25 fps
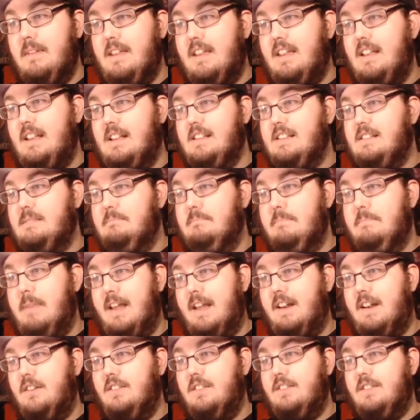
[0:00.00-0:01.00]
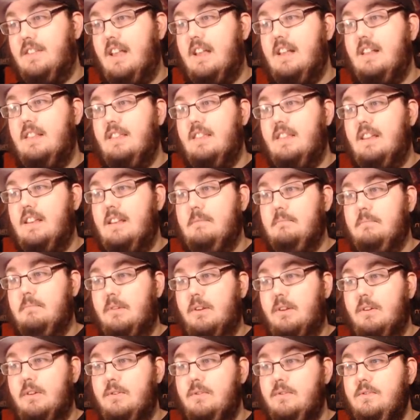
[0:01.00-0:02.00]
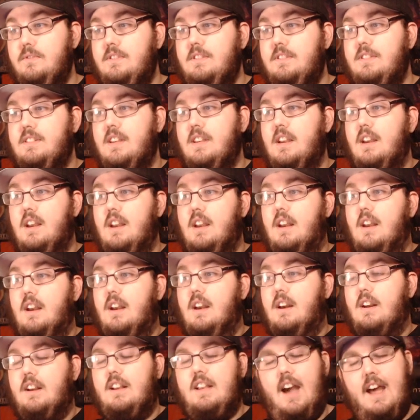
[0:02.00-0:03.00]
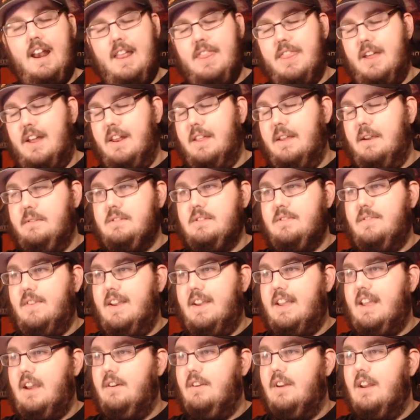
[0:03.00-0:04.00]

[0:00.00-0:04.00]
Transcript: me, is better than the blues. God, I thought that was a fake